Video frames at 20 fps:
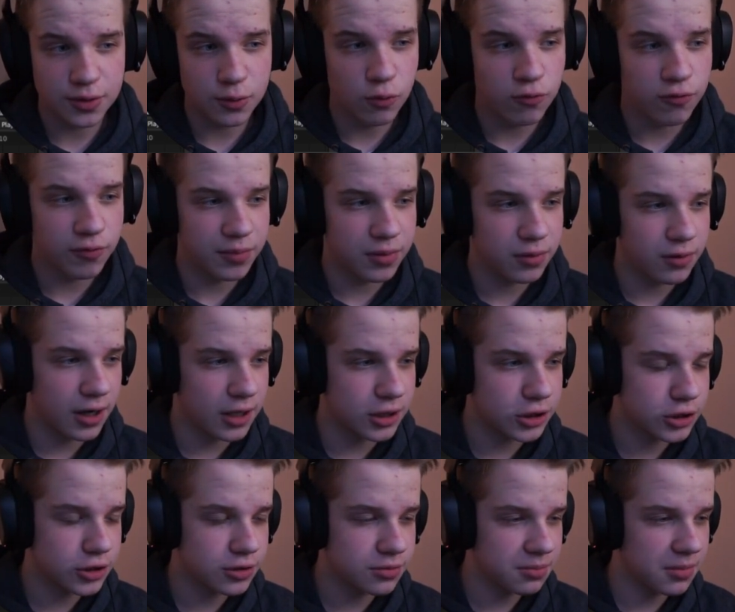all from
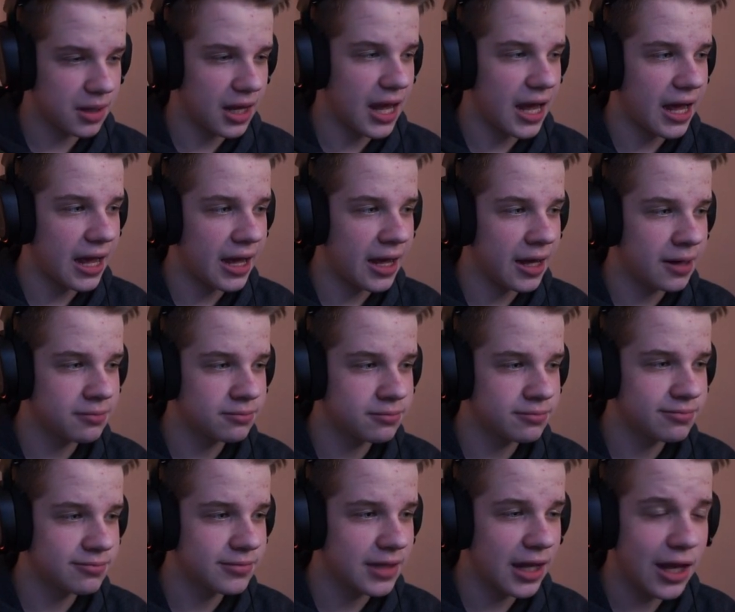scratch, um,
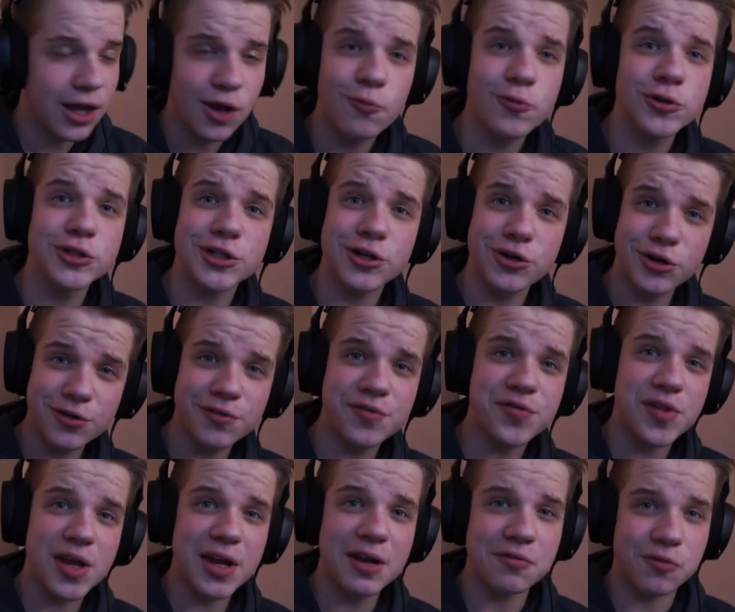which I could have
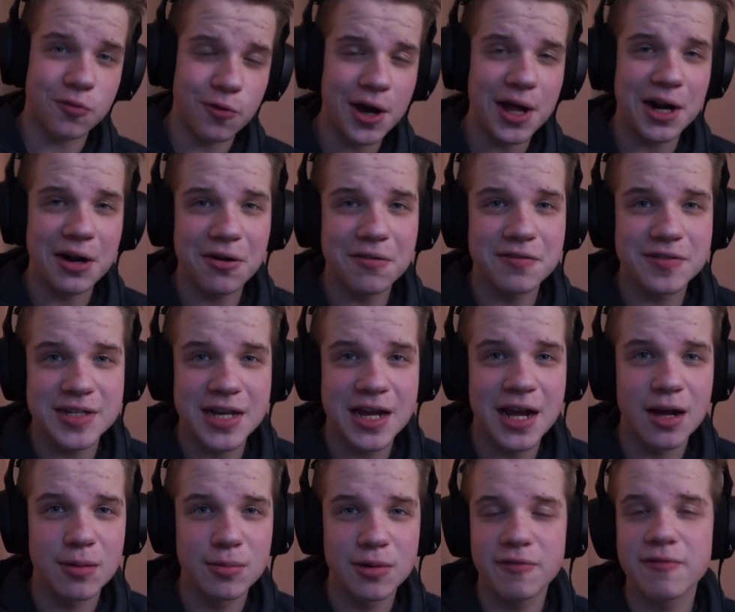saved quite a lot of
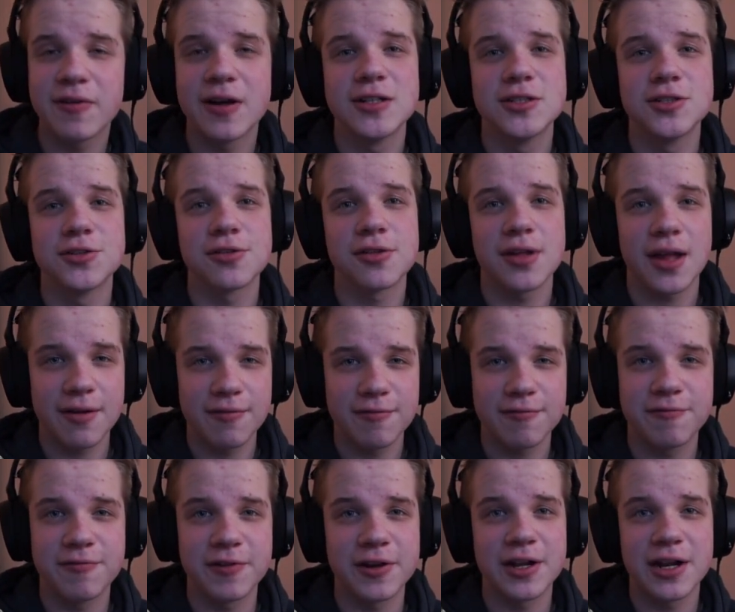time if I just
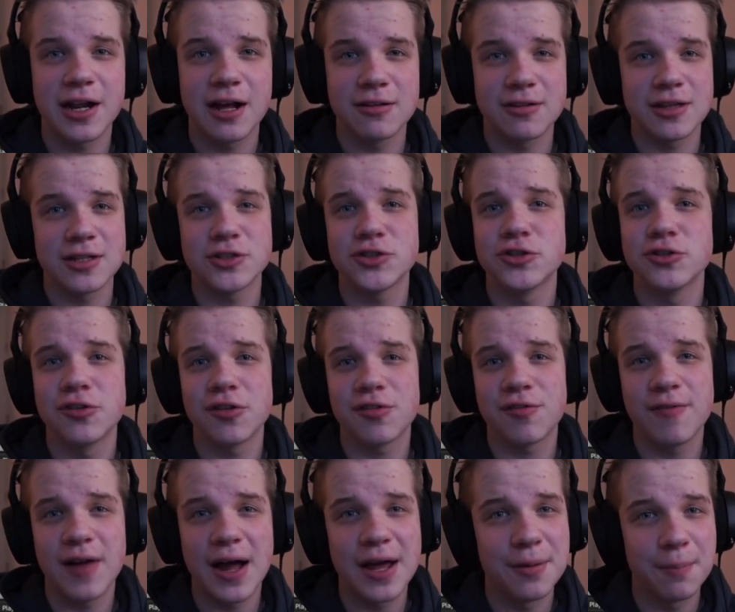figured out that you can just
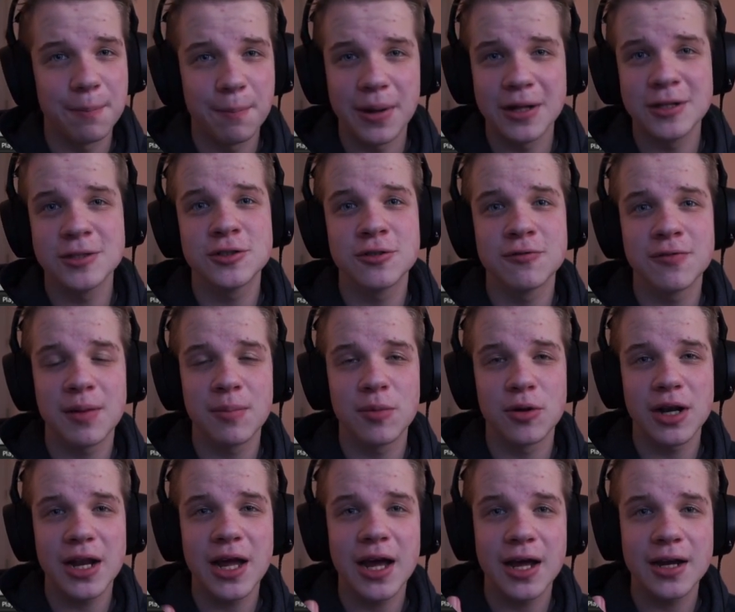find a bunch of them
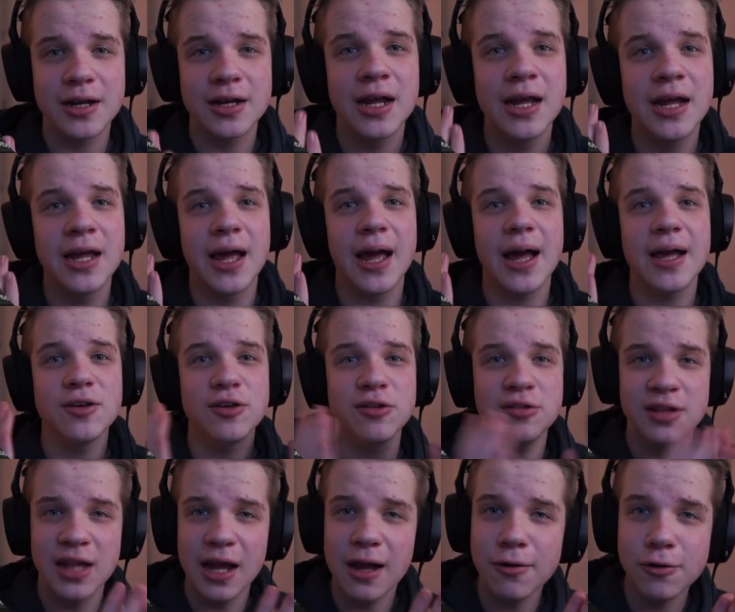online and just
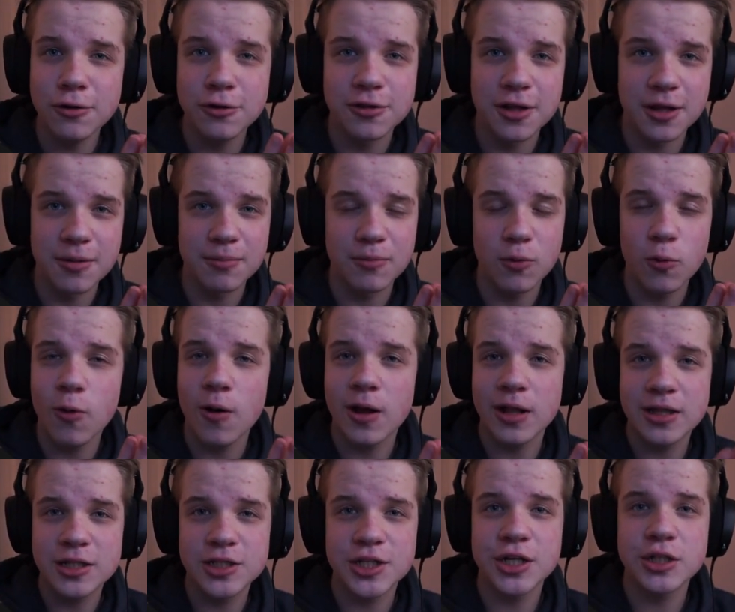download them
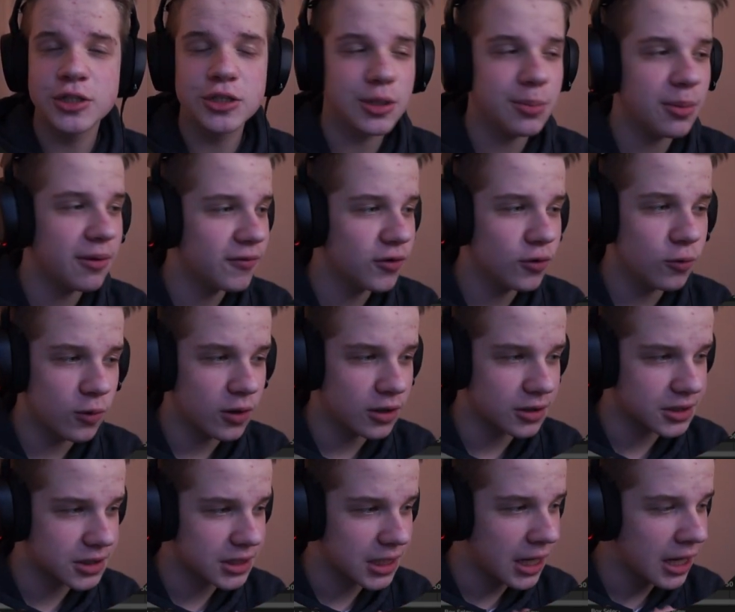and change them if you
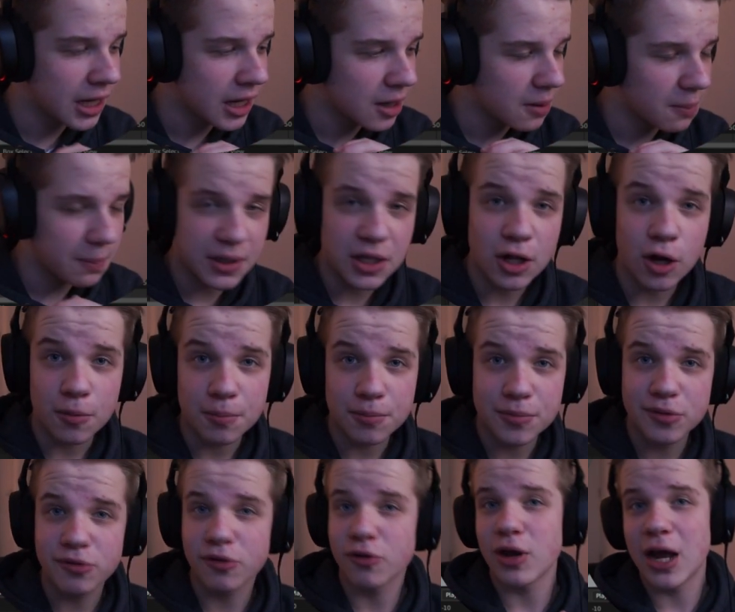want. But yeah,
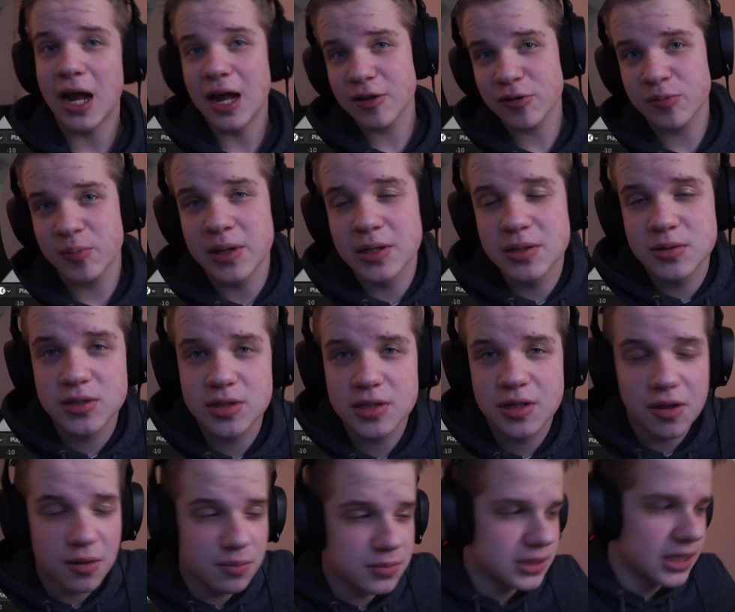so I spent
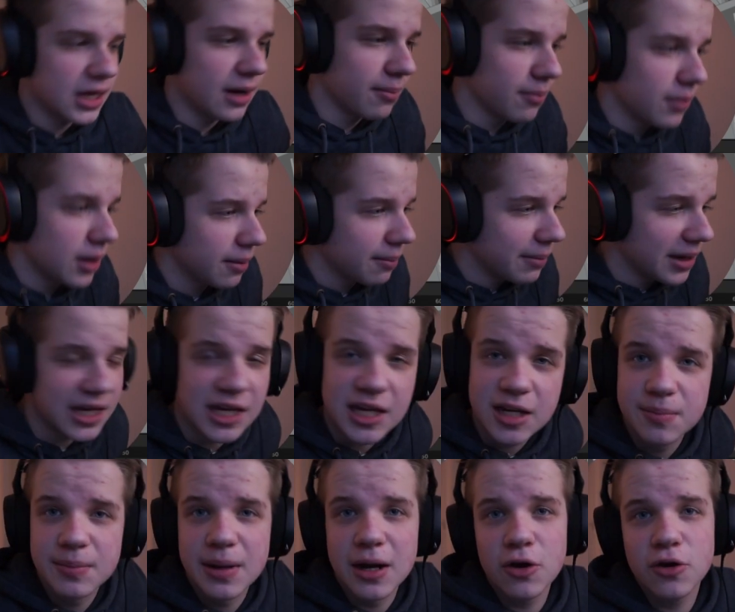some time
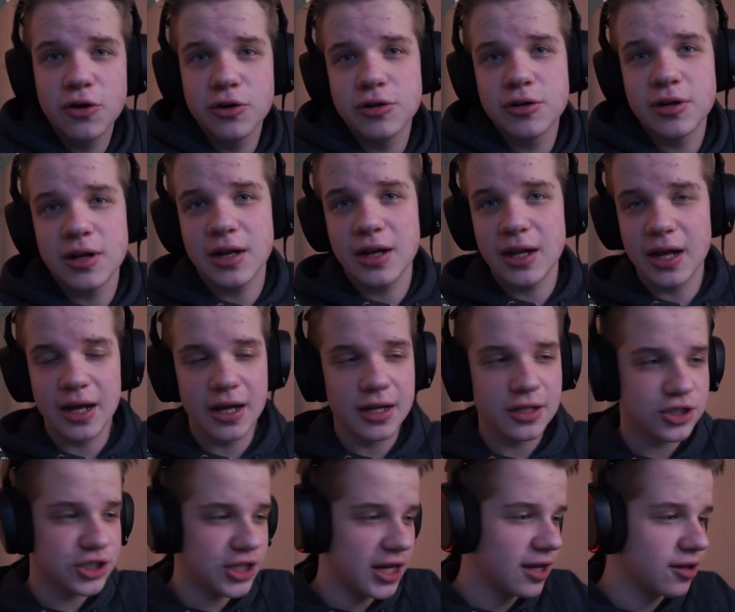making my own uh,
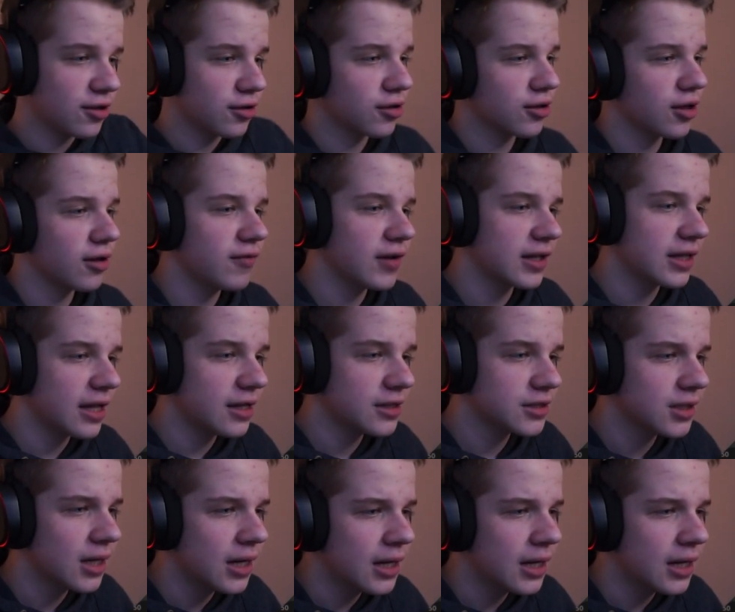chairs and stuff like that.